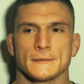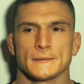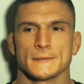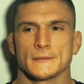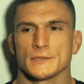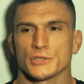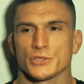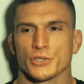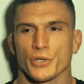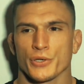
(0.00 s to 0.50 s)

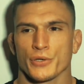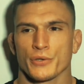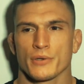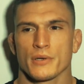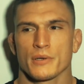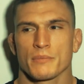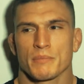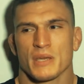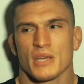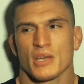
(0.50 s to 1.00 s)
So
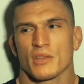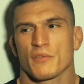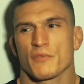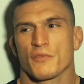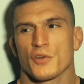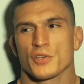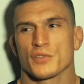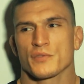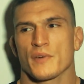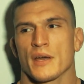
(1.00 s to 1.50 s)
being the
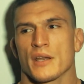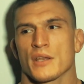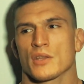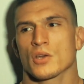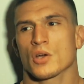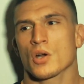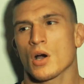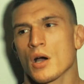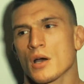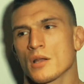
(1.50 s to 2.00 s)
first fight on the
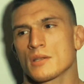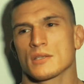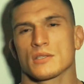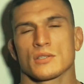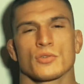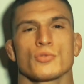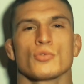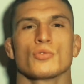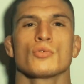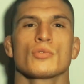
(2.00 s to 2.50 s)
card is
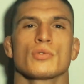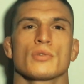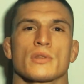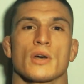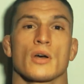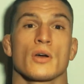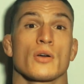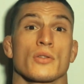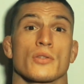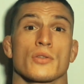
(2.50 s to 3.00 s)
cool.
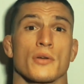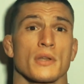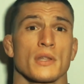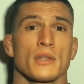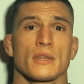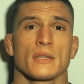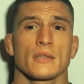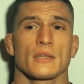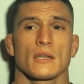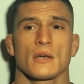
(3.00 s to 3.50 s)
The only
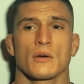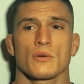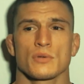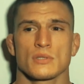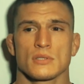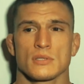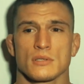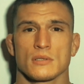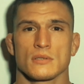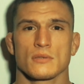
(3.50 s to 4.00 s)
thing that I
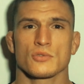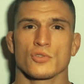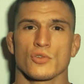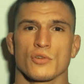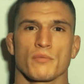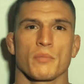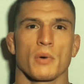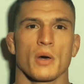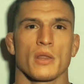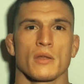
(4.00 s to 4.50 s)
was sort
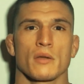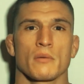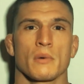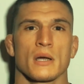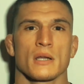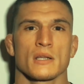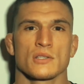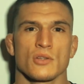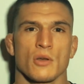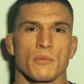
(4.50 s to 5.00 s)
of bothered
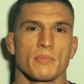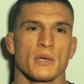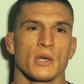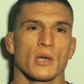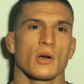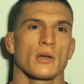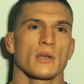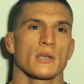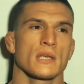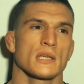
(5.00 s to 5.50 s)
about is not being
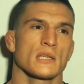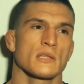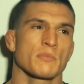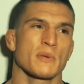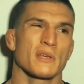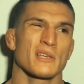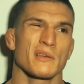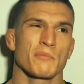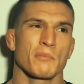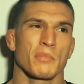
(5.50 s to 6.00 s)
on
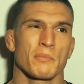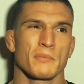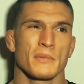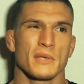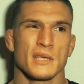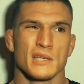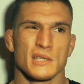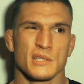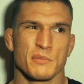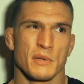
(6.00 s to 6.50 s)

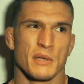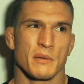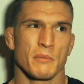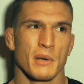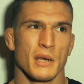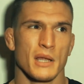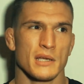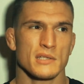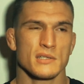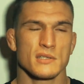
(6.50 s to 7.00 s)
ESPN
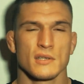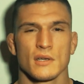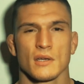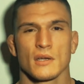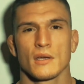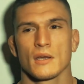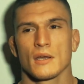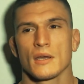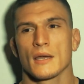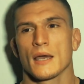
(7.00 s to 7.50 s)
Plus,
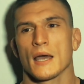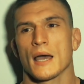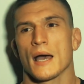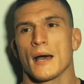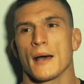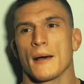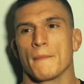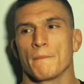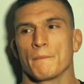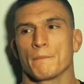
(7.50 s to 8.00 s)

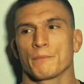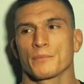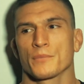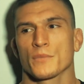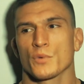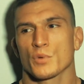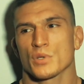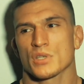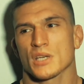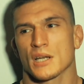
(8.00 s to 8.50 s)

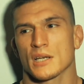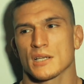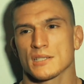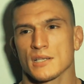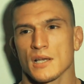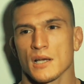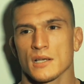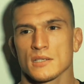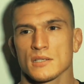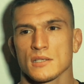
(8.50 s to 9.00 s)
which kind of
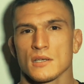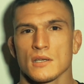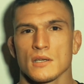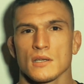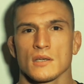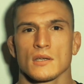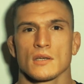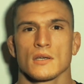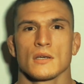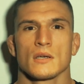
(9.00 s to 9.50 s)
sucks.
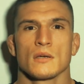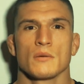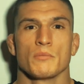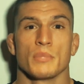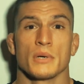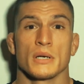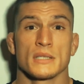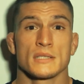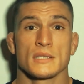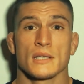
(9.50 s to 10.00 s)

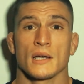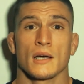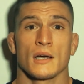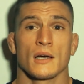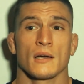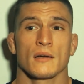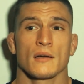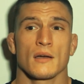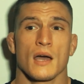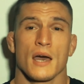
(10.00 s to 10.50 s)
But
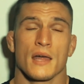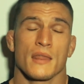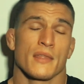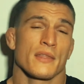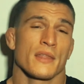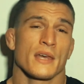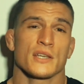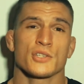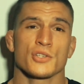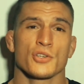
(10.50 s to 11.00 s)
other than
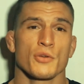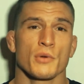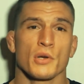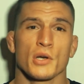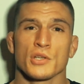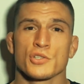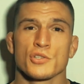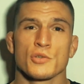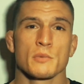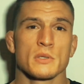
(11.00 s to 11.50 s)
that, you know, we
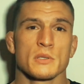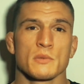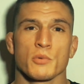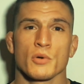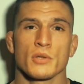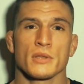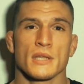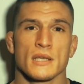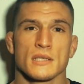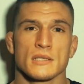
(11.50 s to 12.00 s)
got Super
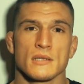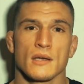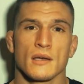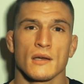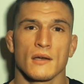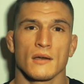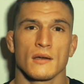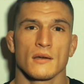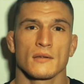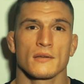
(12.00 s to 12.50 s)
Sport that's
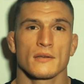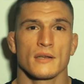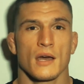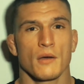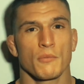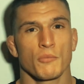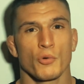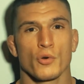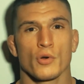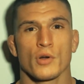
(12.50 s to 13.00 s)

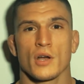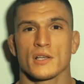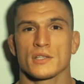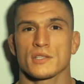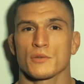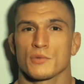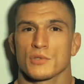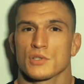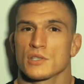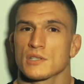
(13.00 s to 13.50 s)
now
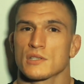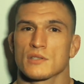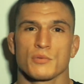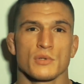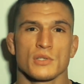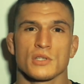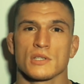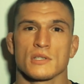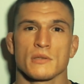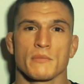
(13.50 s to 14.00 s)
broadcasting, which
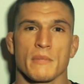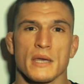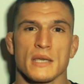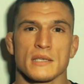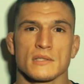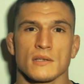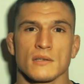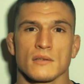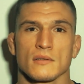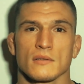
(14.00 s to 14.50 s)
is amazing.